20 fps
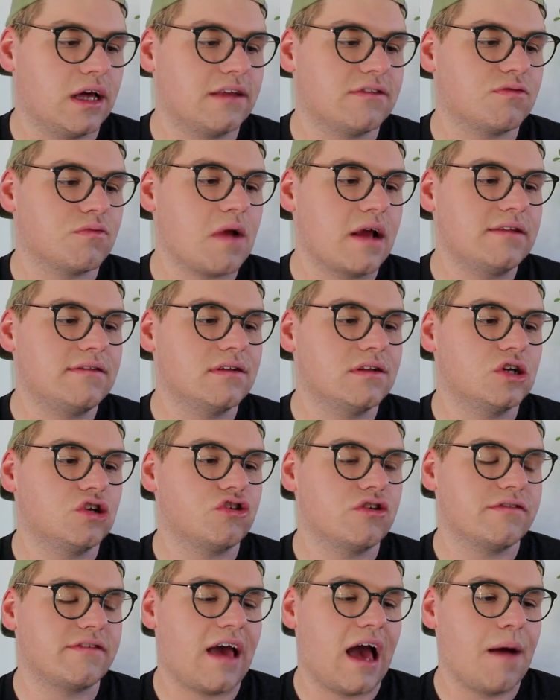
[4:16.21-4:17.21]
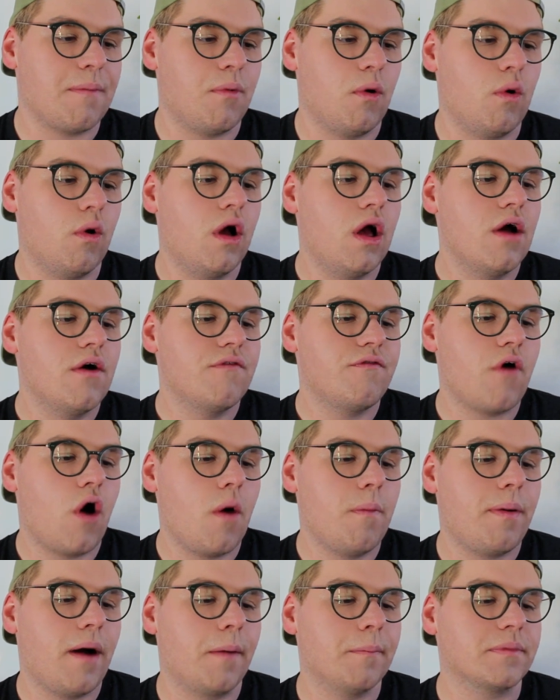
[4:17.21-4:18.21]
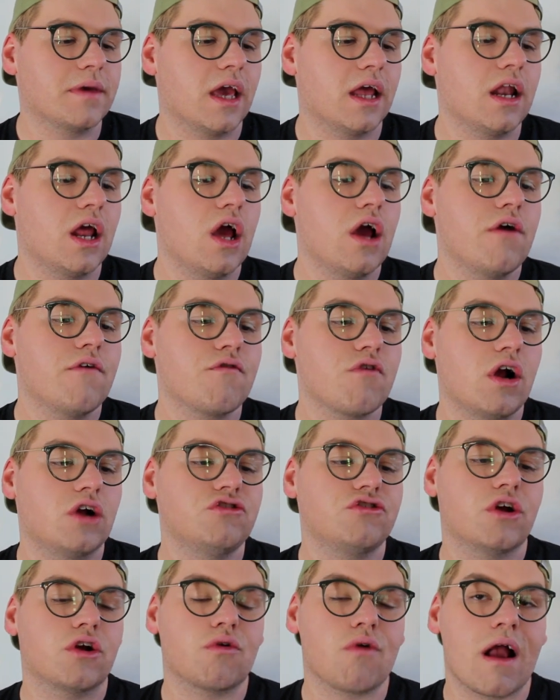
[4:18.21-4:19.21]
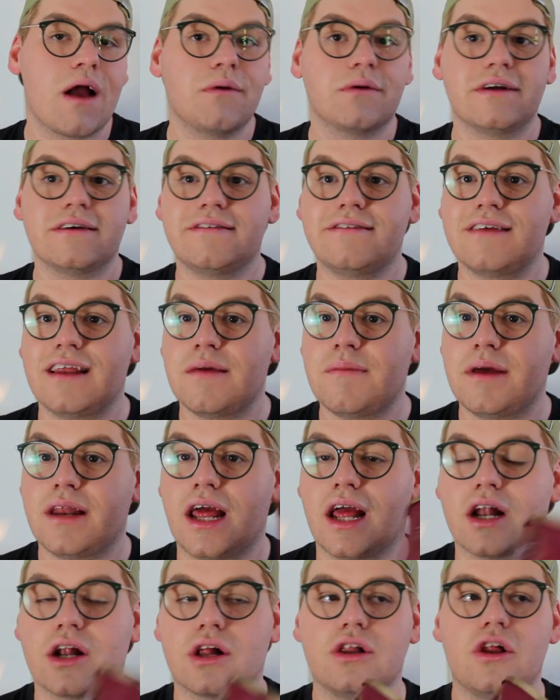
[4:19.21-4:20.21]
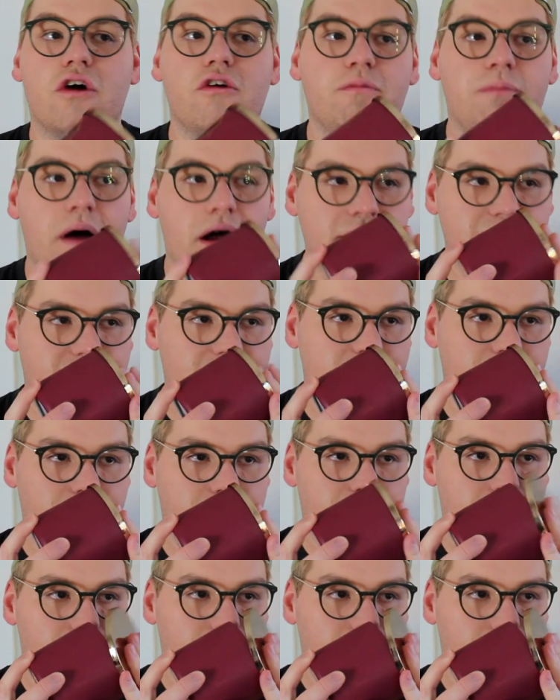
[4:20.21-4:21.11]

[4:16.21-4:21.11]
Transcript: It's red delicious apple, fall pumpkin, fresh ground cinnamon, and clove buds.